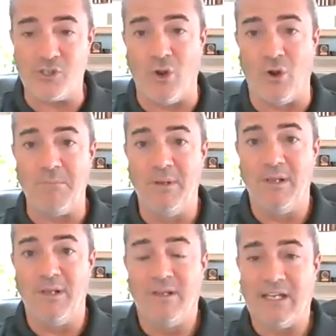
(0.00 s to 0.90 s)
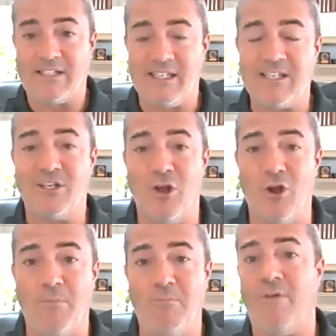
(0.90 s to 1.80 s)
home, existing
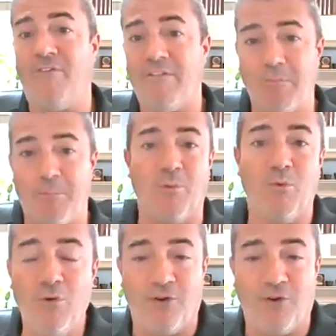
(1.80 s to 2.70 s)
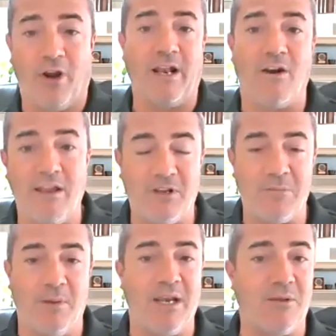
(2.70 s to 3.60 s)
home, what if I have to put a roof on it? I don't have any
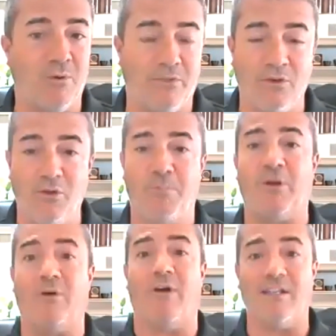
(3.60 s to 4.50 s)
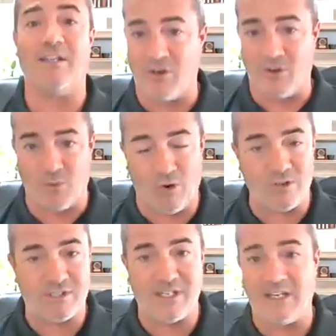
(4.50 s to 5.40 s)
money. Well, with a new build, right? It's under
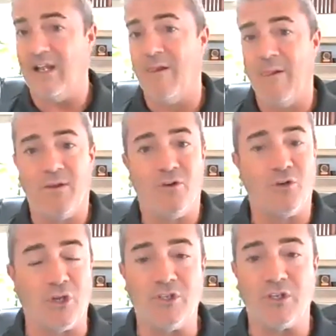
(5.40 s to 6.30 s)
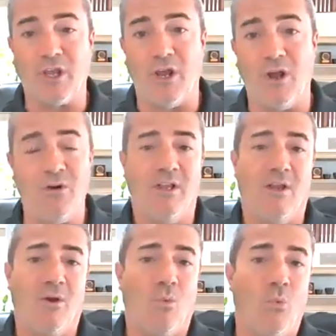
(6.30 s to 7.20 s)
warranty. You're good to go.
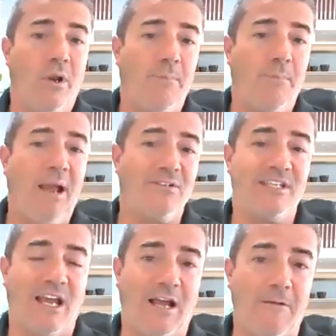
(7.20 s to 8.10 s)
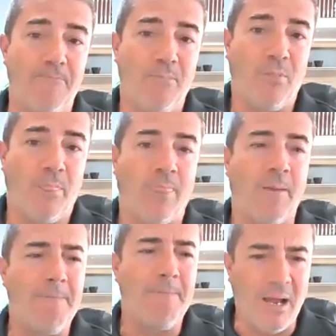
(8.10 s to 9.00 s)
What about the
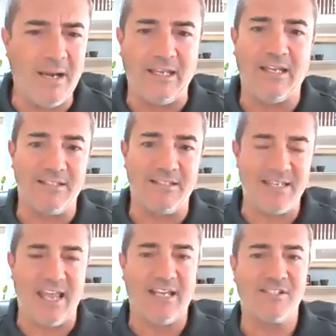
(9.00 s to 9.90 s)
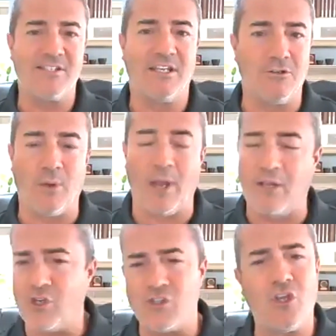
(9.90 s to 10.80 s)
money it takes to get into a house?
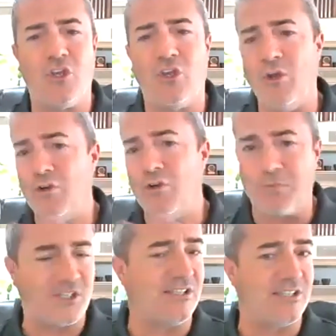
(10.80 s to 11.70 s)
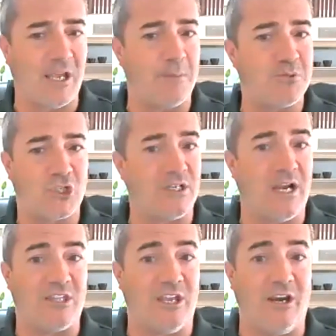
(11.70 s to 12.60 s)
There's a huge misconception
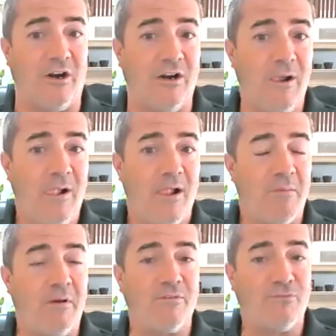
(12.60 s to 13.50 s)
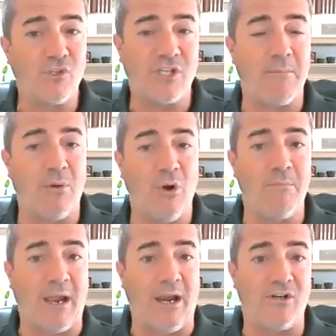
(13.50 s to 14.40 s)
out there among first-time home
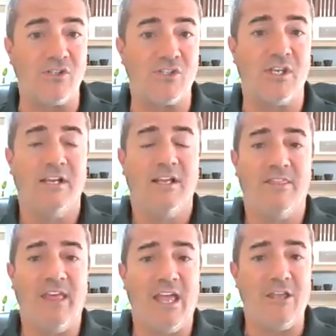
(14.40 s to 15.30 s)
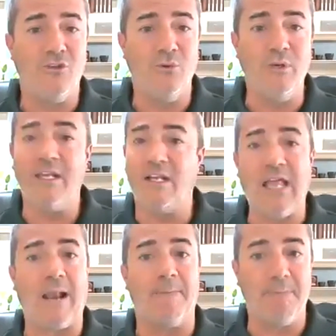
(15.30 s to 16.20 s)
buyers that you need a
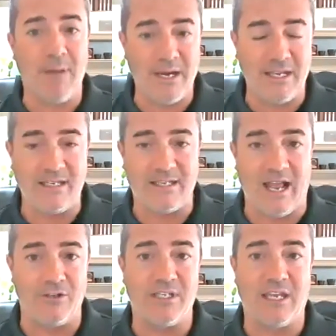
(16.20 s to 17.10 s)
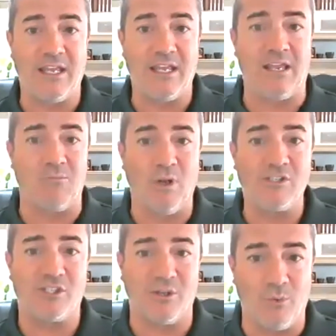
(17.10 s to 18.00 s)
lot of money down to get in. What's
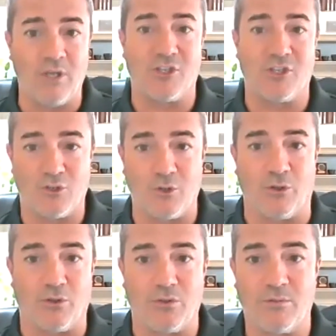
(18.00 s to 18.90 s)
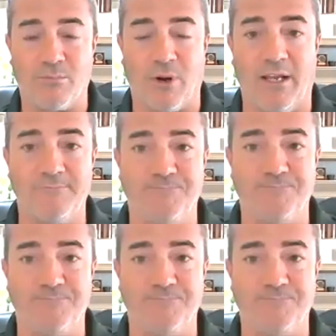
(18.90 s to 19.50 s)
the truth, Brian?